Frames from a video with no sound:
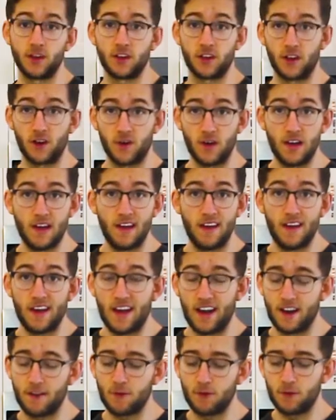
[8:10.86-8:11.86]
to go.
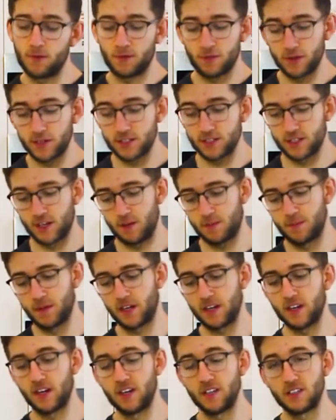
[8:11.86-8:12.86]
And everyone freaks out
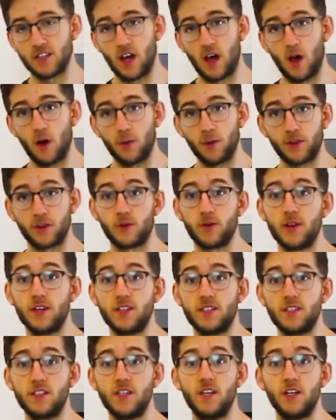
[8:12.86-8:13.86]
because with
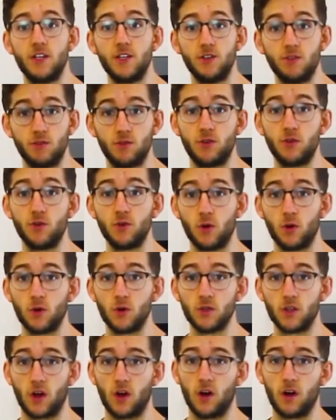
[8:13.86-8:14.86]
creatine, you do
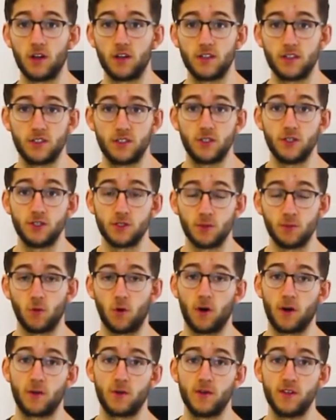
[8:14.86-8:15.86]
hold on to some
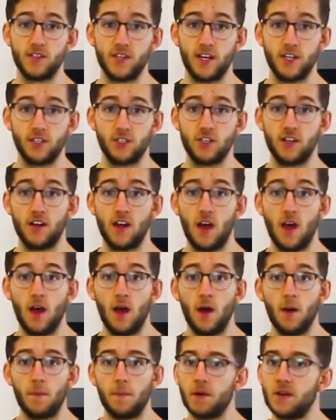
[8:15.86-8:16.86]
water retention.
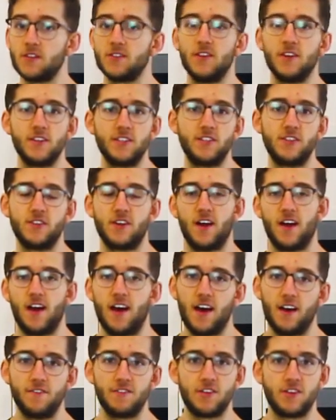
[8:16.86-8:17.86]
But as long as you're not
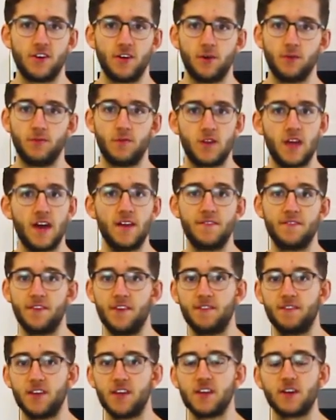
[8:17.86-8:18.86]
having, you know, 10,
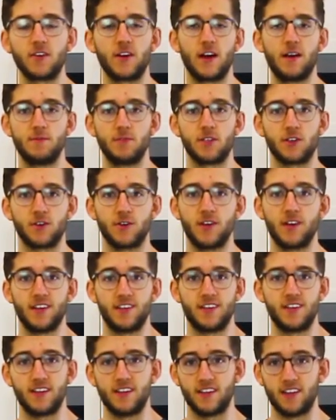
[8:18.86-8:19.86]
15 grams of
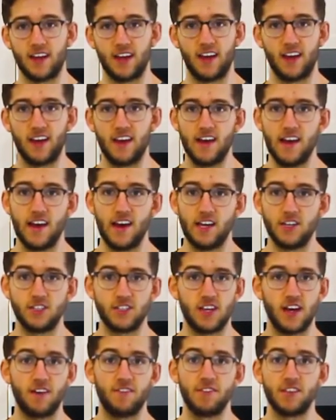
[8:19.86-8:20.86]
creatine a day and
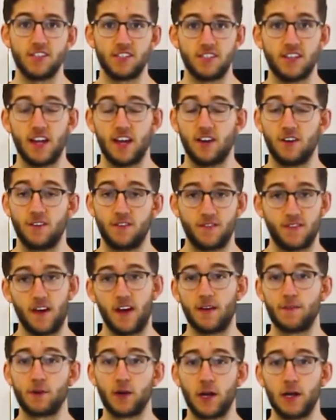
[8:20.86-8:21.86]
just having the standard
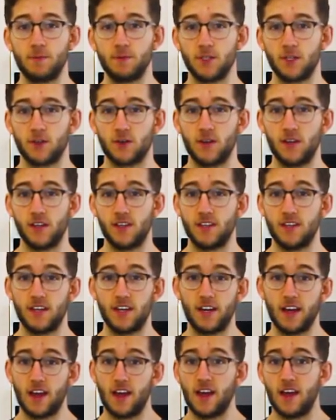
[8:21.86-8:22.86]
5 grams of
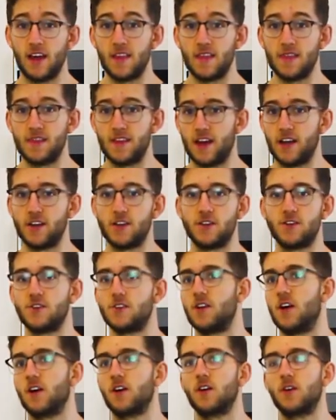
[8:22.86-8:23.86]
creatine, then
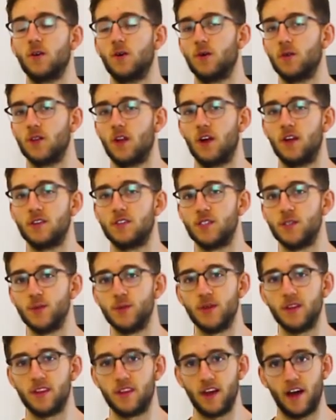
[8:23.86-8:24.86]
you're not gonna hold on
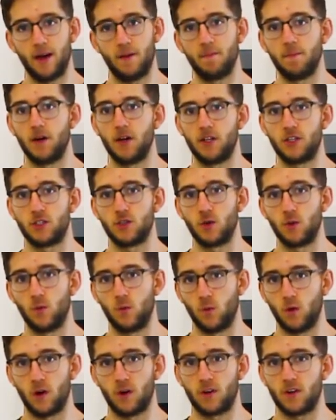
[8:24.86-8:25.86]
to that much
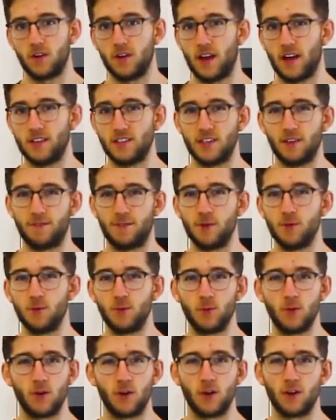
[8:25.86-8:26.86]
water as if you
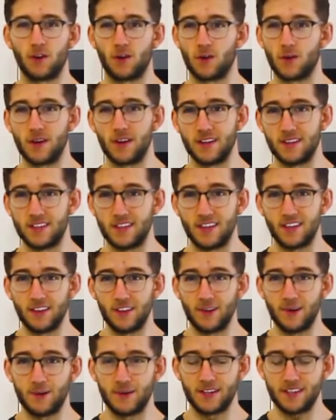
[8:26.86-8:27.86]
were
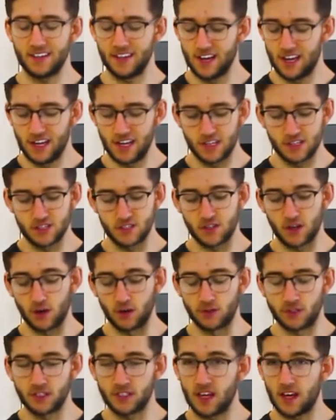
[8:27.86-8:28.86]
creatine loading.
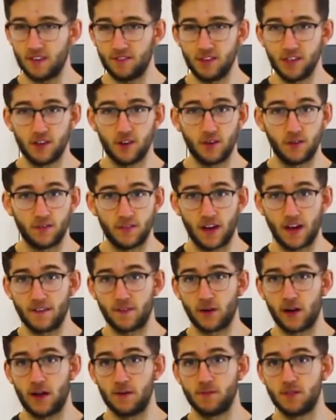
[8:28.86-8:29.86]
So just having, you know,
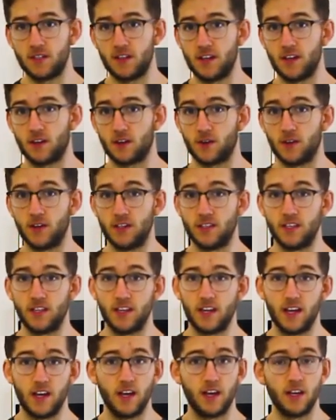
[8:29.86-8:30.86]
5 grams a day of
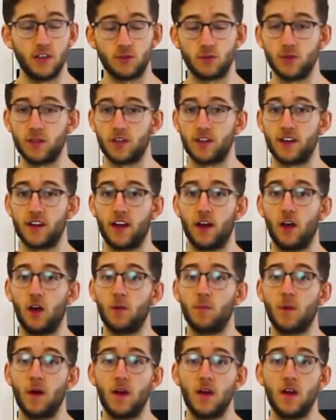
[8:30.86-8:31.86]
creatine is really gonna help